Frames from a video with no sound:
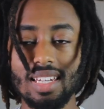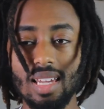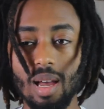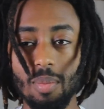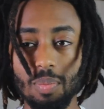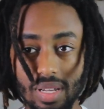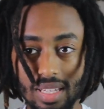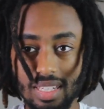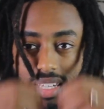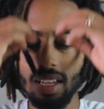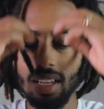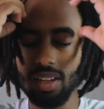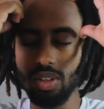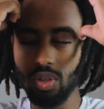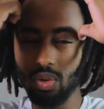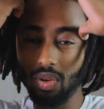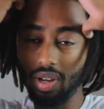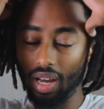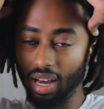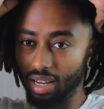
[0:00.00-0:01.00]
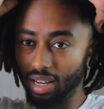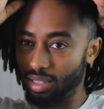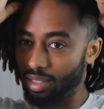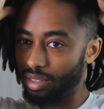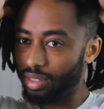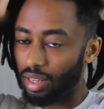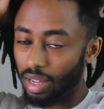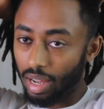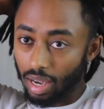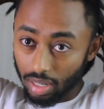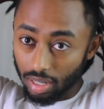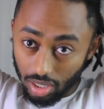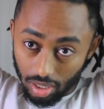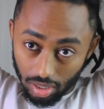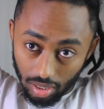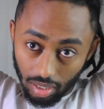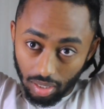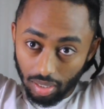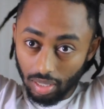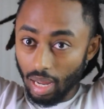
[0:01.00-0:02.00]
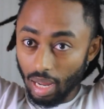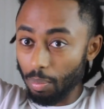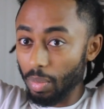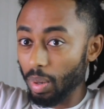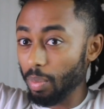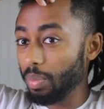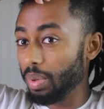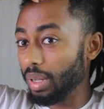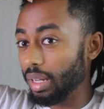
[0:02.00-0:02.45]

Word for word: As I've been telling you guys, actually, I'm gonna